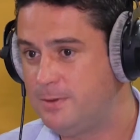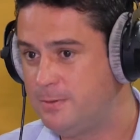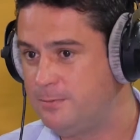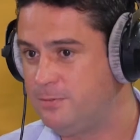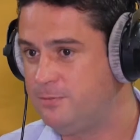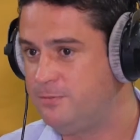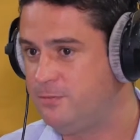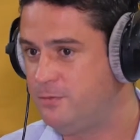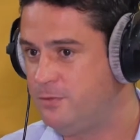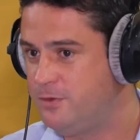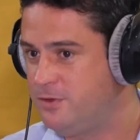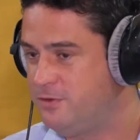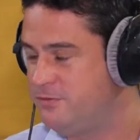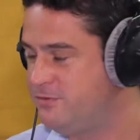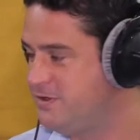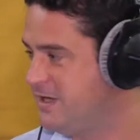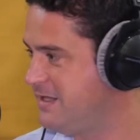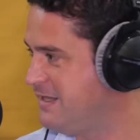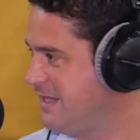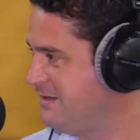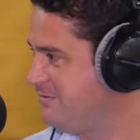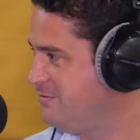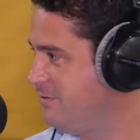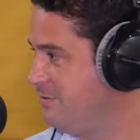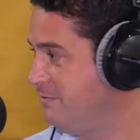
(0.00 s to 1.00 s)
But before you
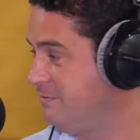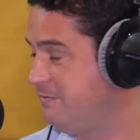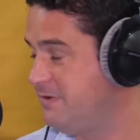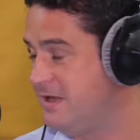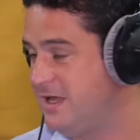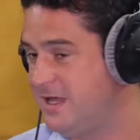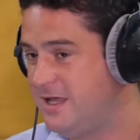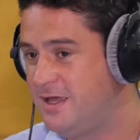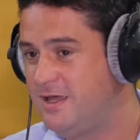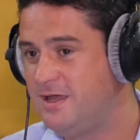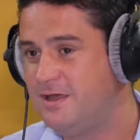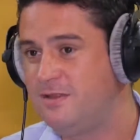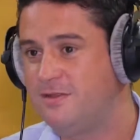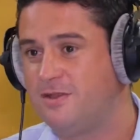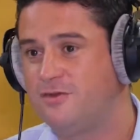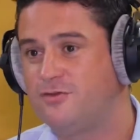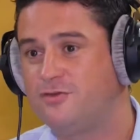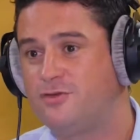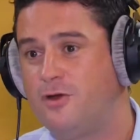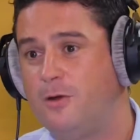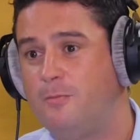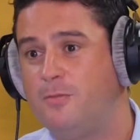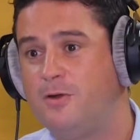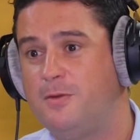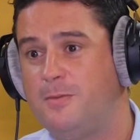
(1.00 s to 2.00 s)
say that's not fair, there's
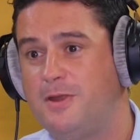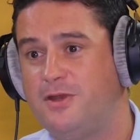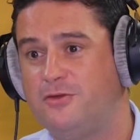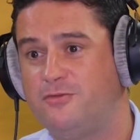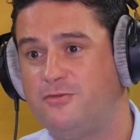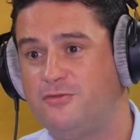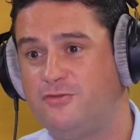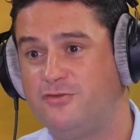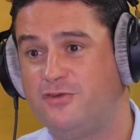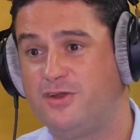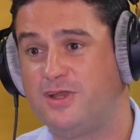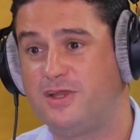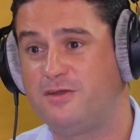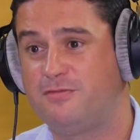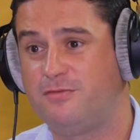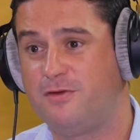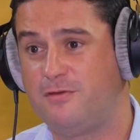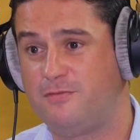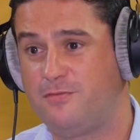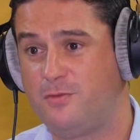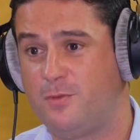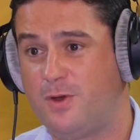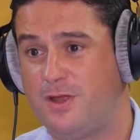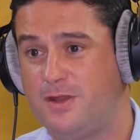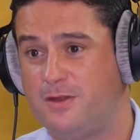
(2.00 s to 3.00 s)
a complimentary drink for
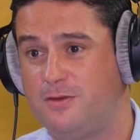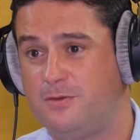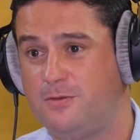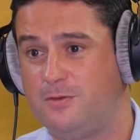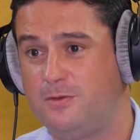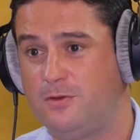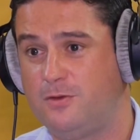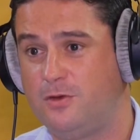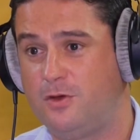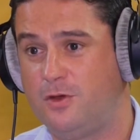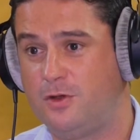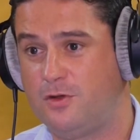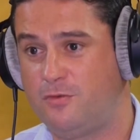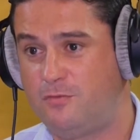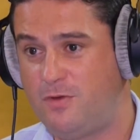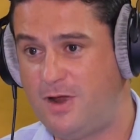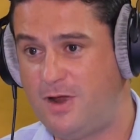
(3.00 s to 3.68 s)
everyone on